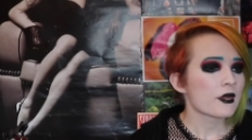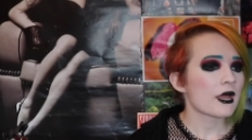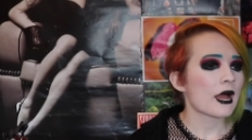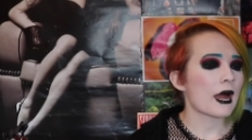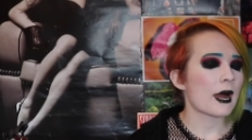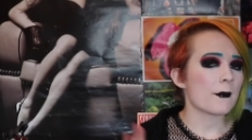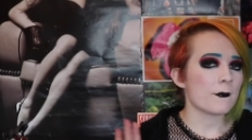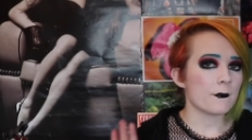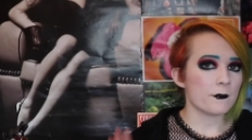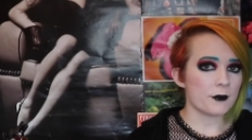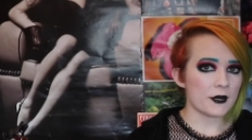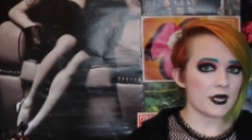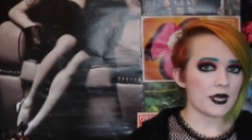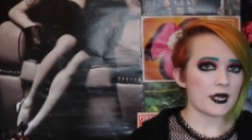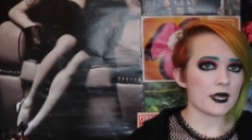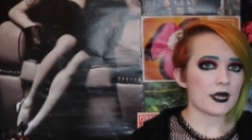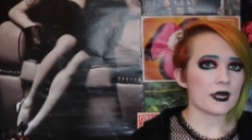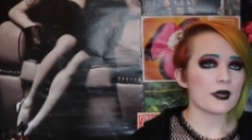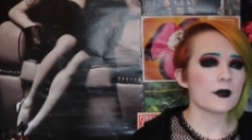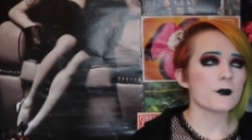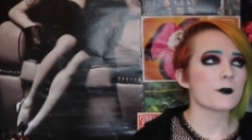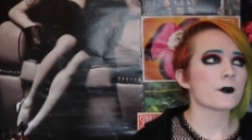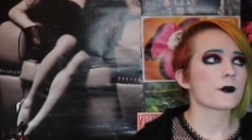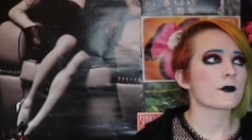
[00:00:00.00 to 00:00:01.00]
and
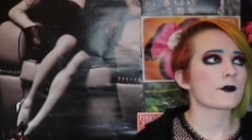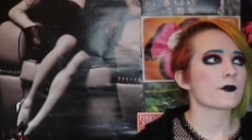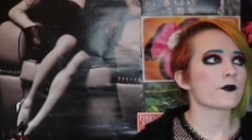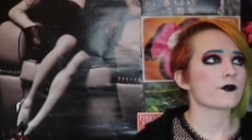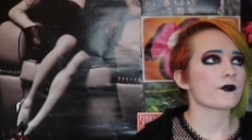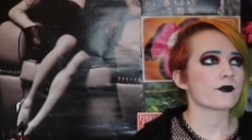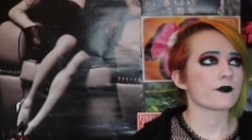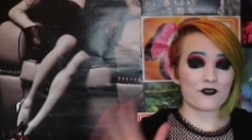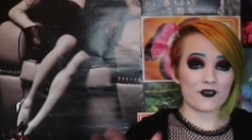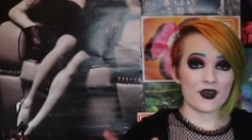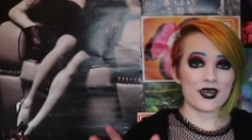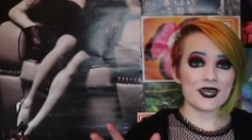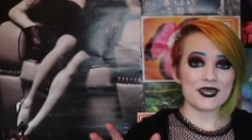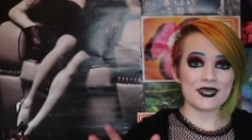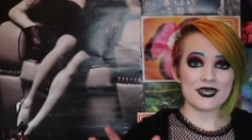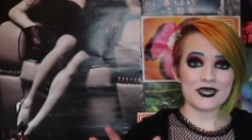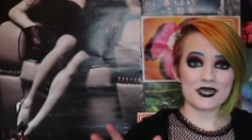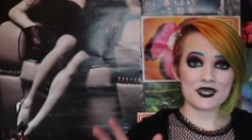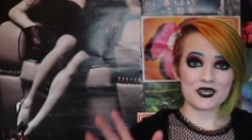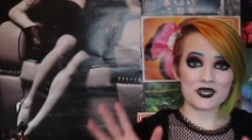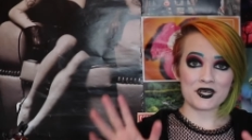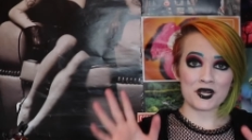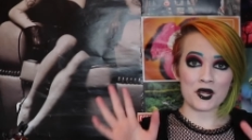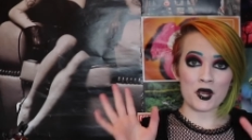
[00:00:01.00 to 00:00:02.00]
B, the fight
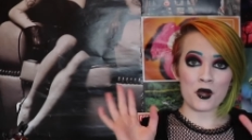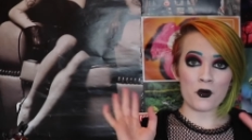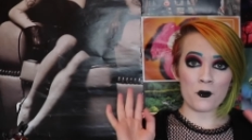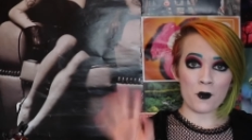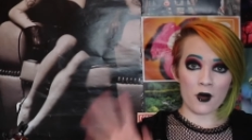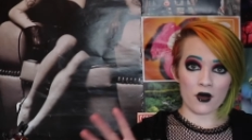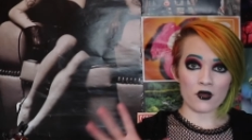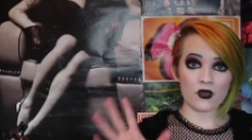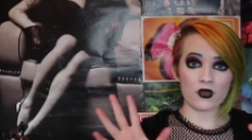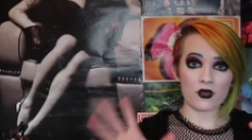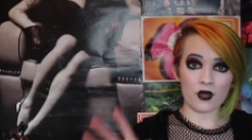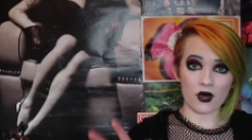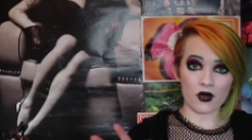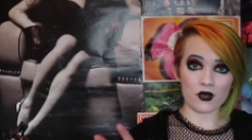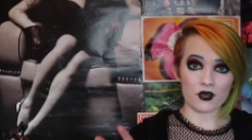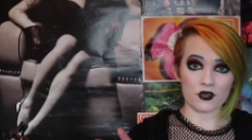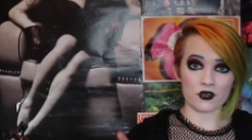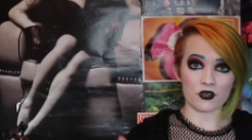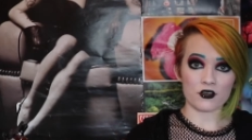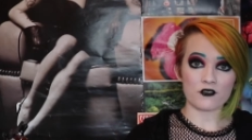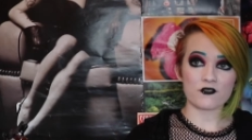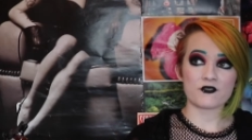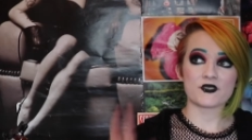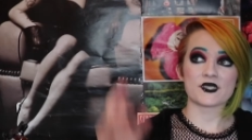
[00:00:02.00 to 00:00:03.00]
needed to go on long
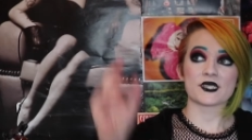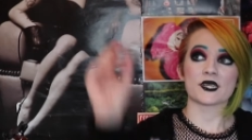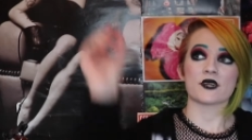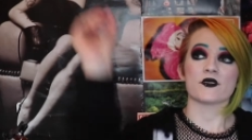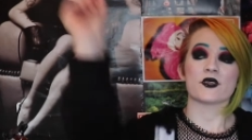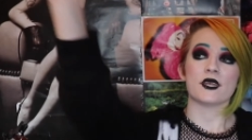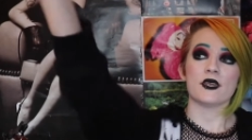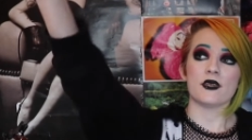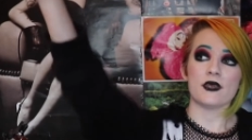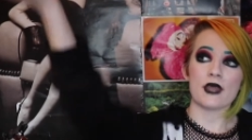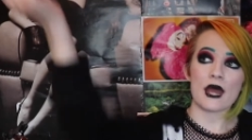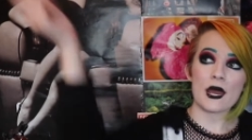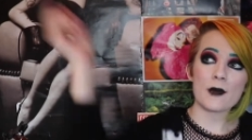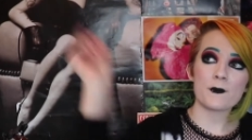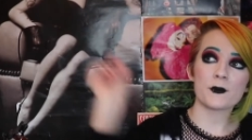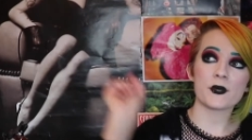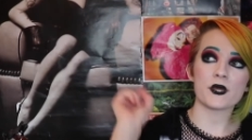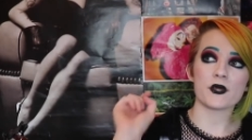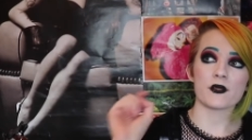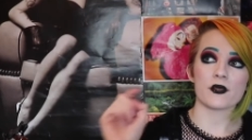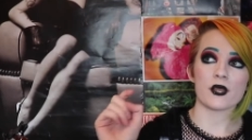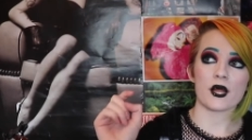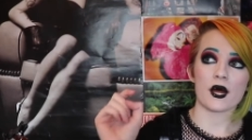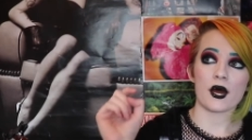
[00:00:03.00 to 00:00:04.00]
enough so that
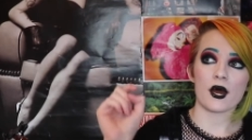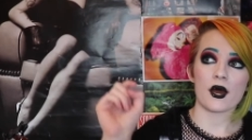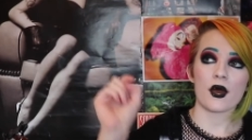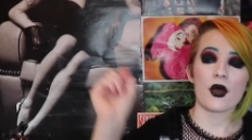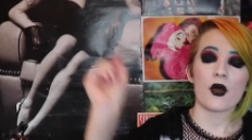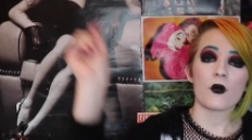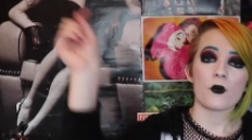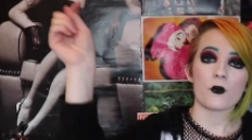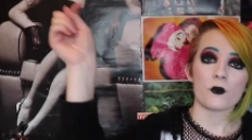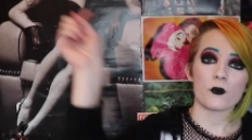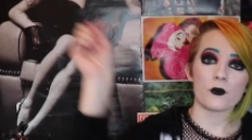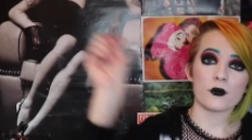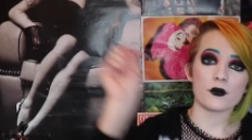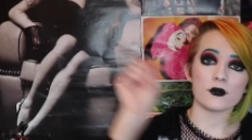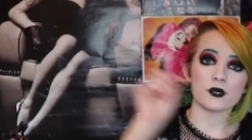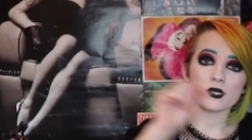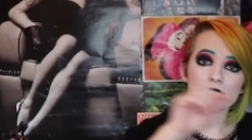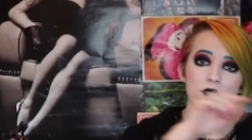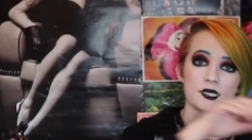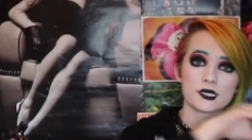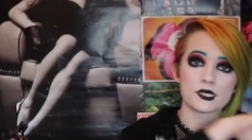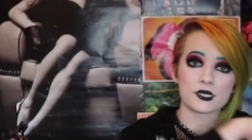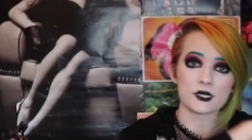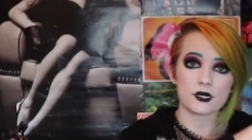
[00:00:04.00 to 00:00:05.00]
Nebula
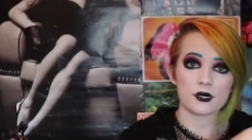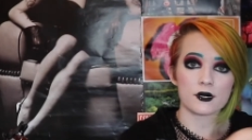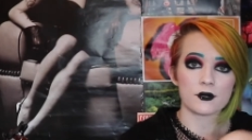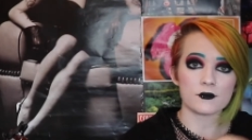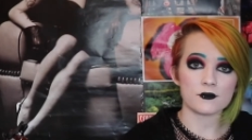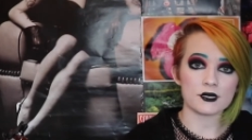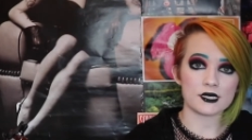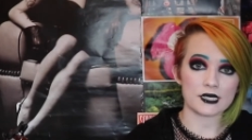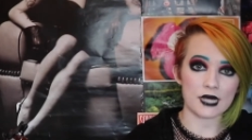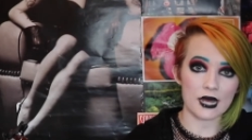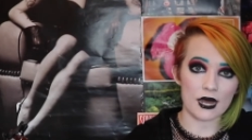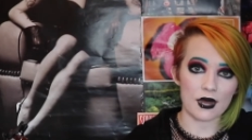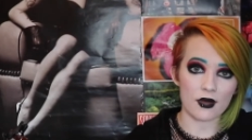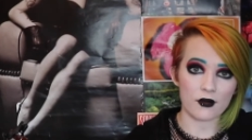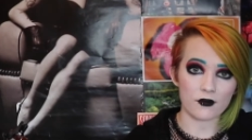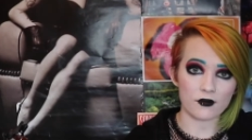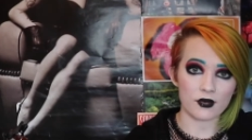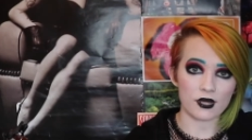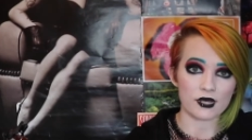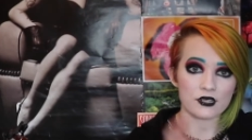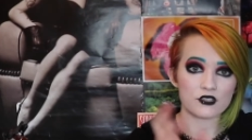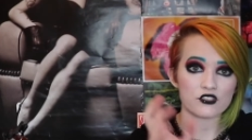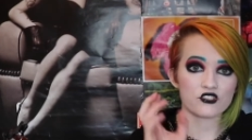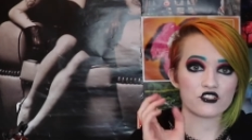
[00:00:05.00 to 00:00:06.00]
would come down
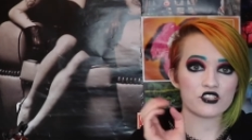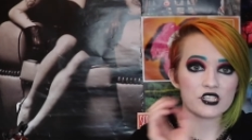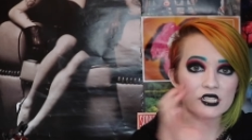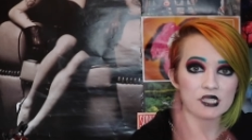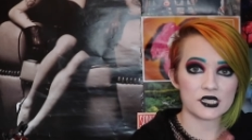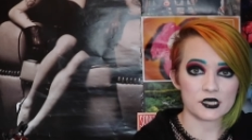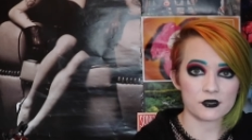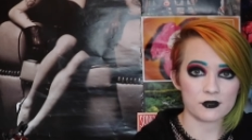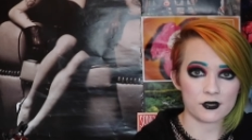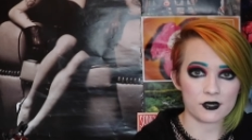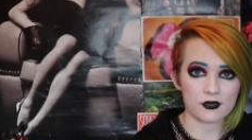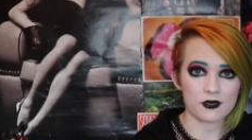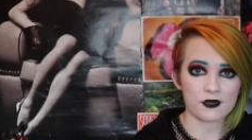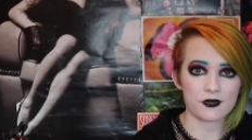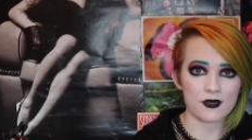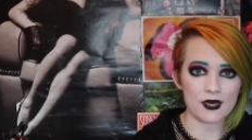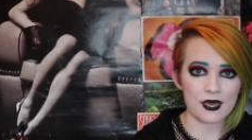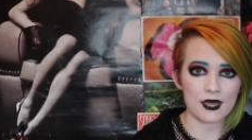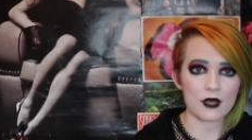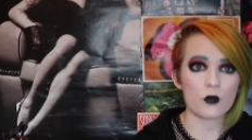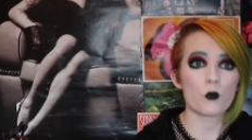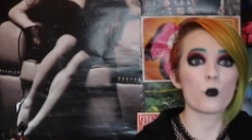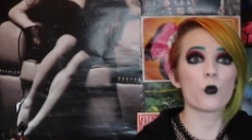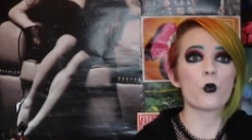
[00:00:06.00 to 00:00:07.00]
and she'd do her
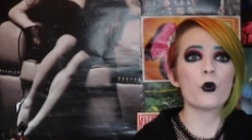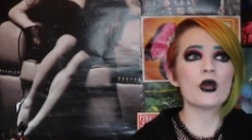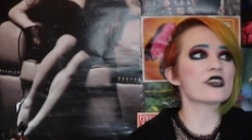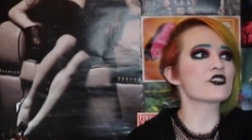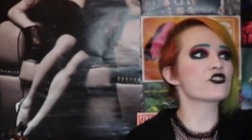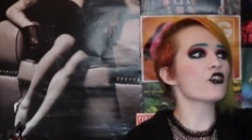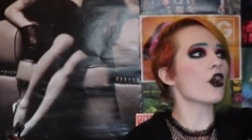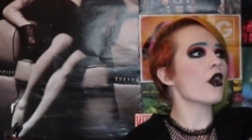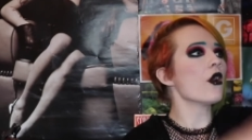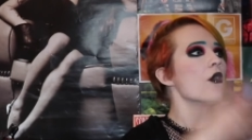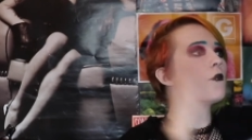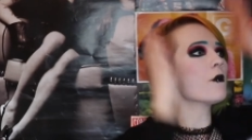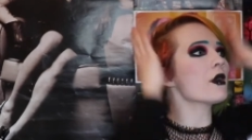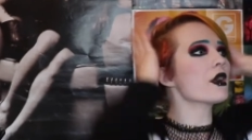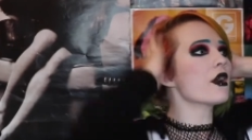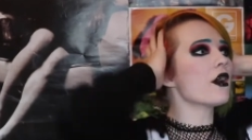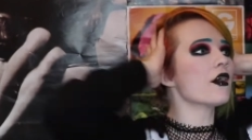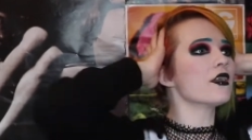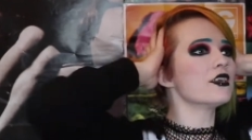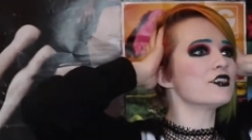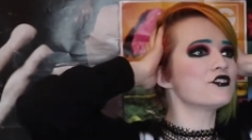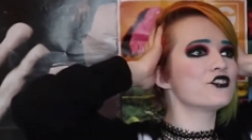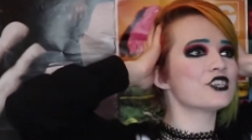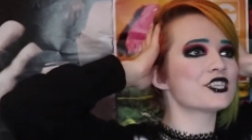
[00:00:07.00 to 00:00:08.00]
thing, which, oh my
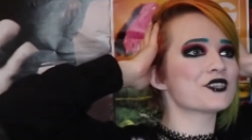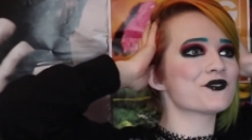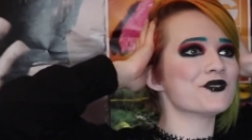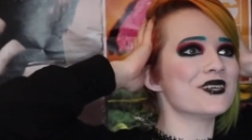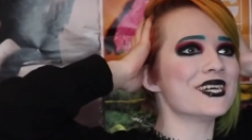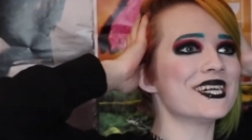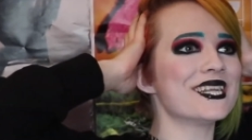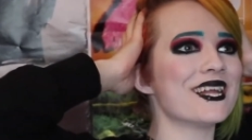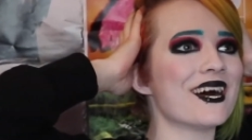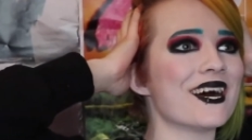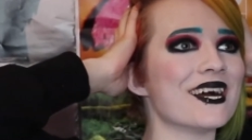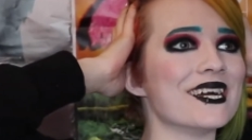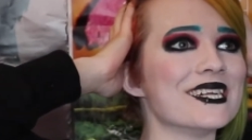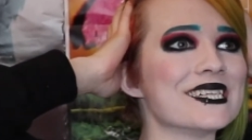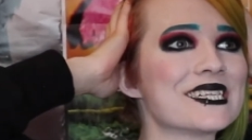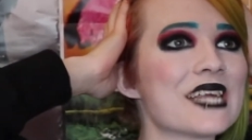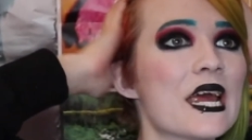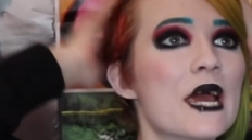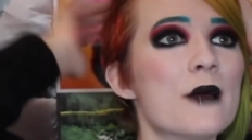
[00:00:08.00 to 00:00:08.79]
god, I just realized,